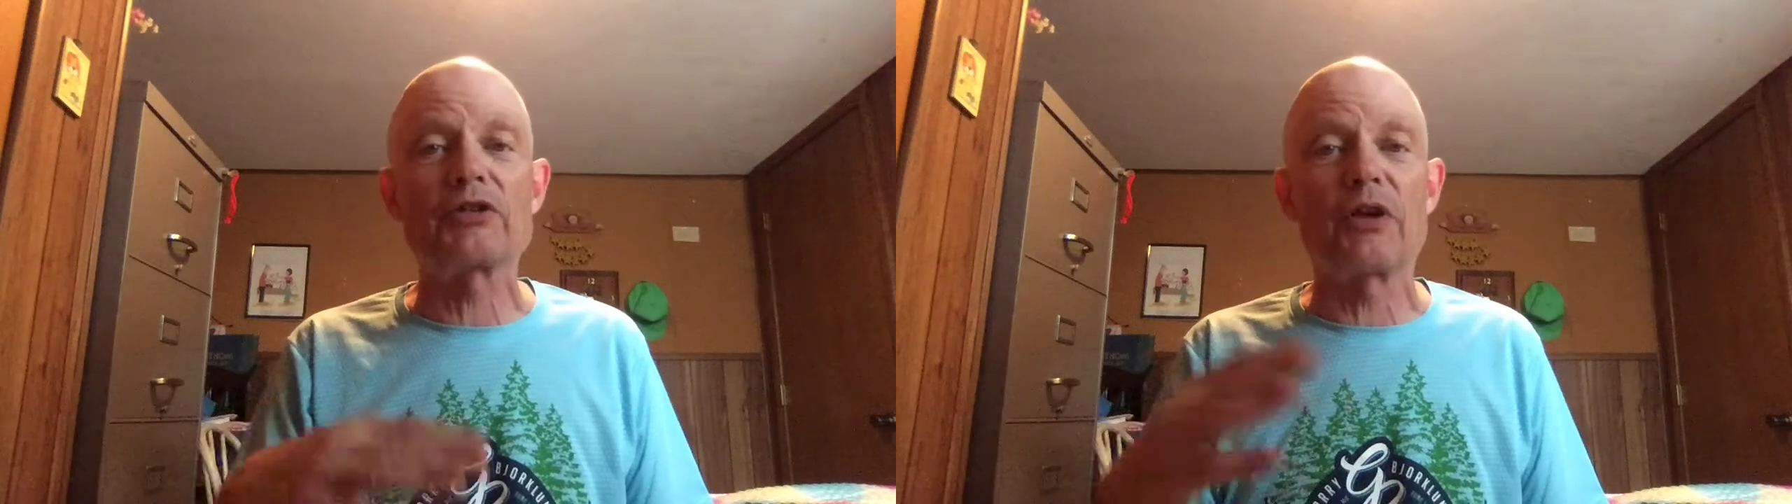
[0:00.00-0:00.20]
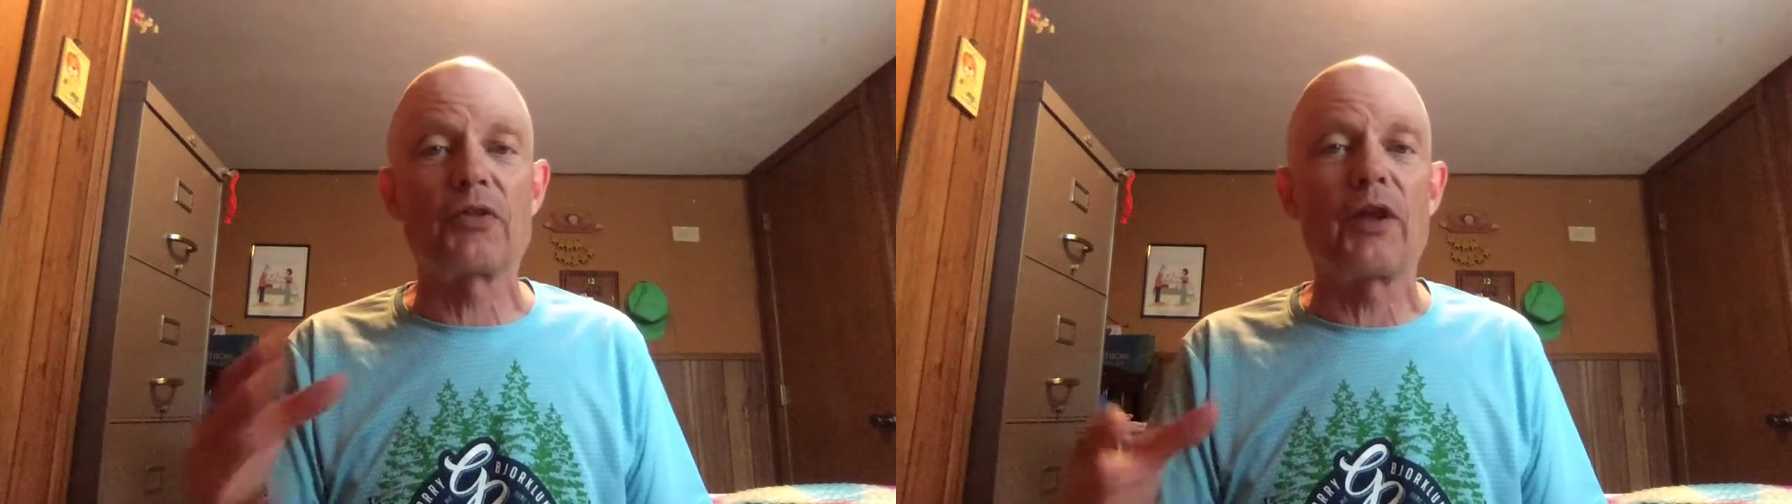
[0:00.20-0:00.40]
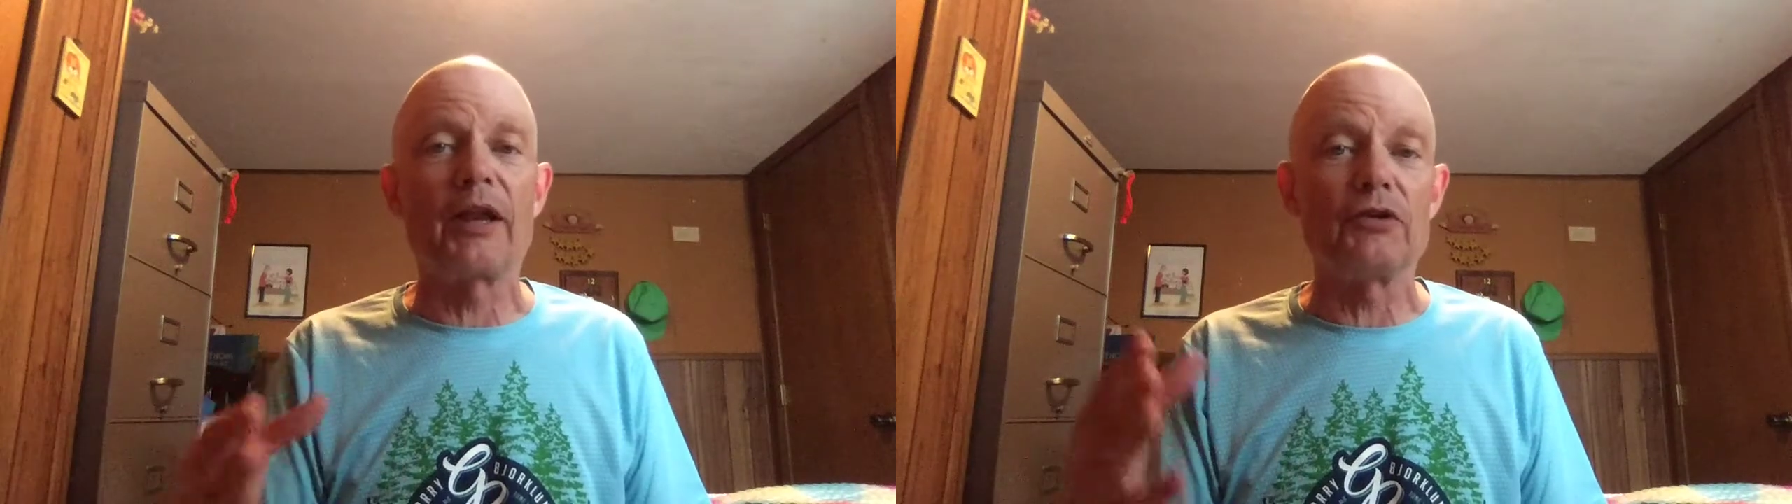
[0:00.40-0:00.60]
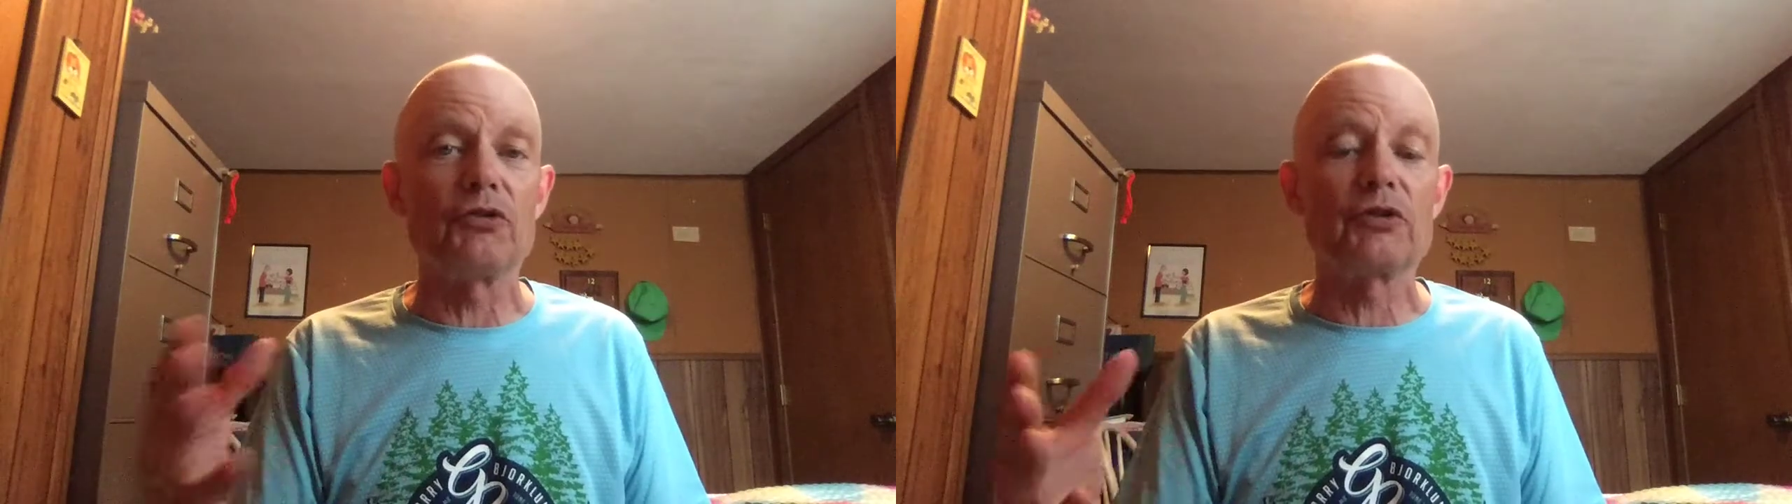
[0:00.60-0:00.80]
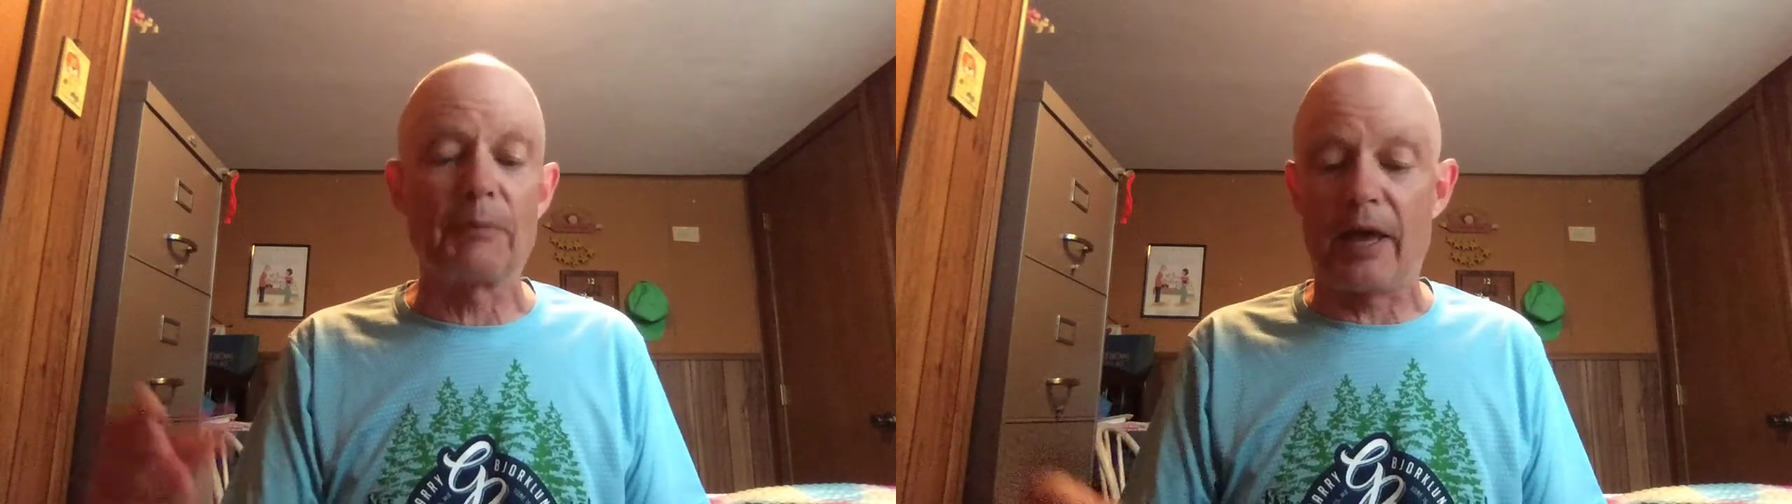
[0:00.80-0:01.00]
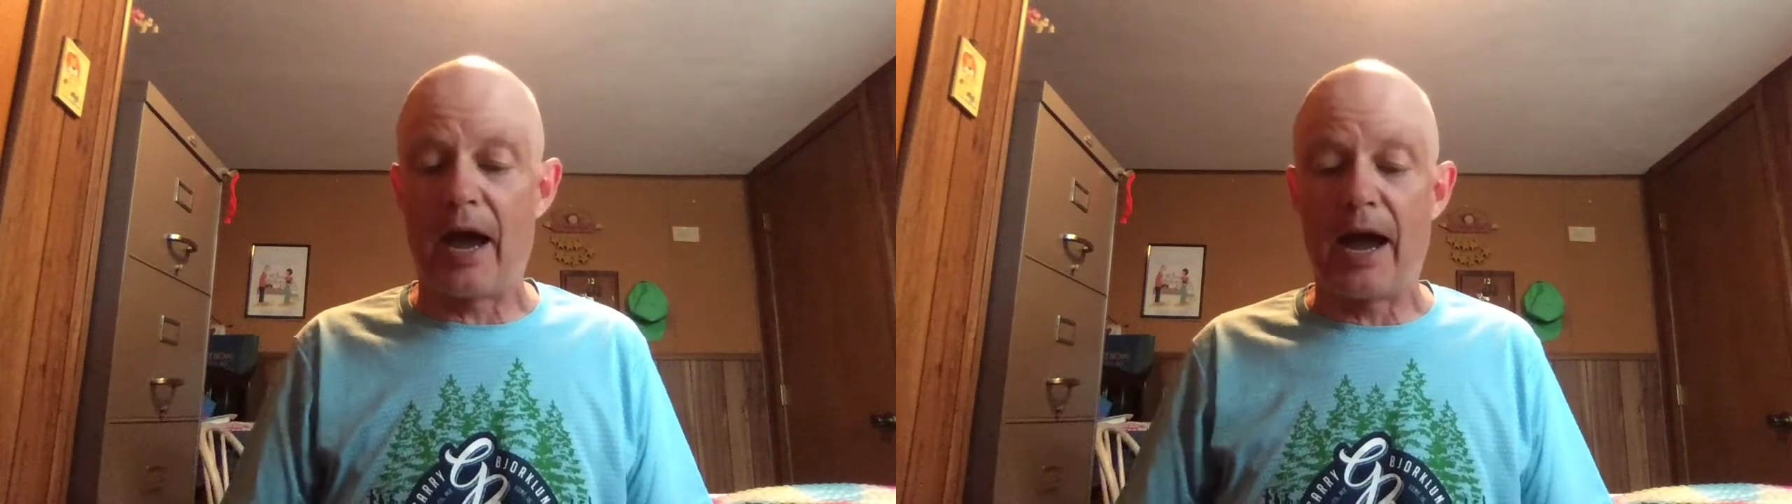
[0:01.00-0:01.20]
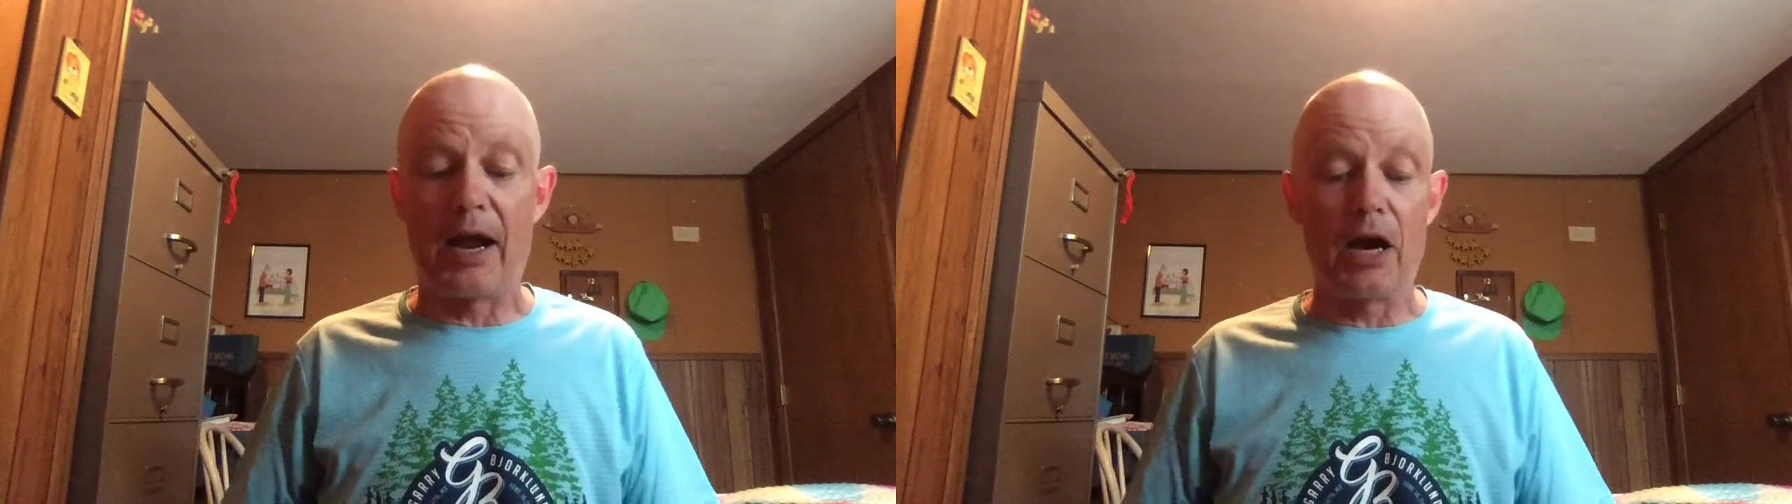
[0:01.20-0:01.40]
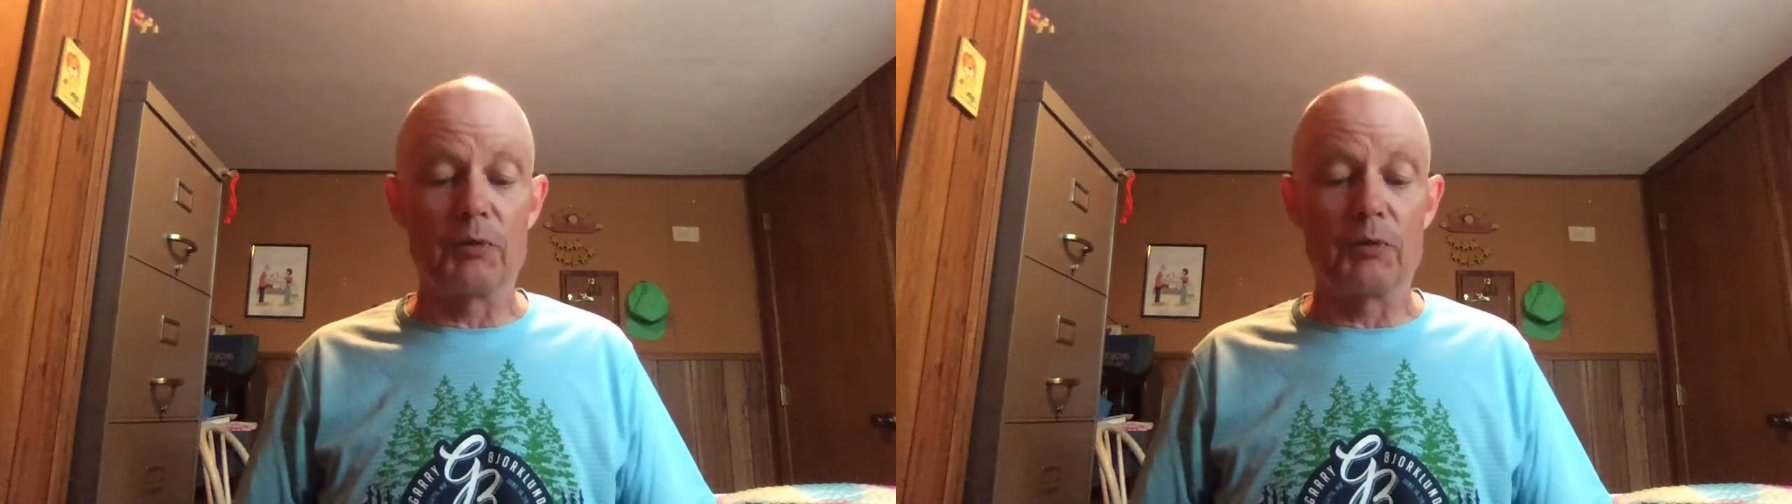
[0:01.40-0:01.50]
so I thought I'd do some of the hard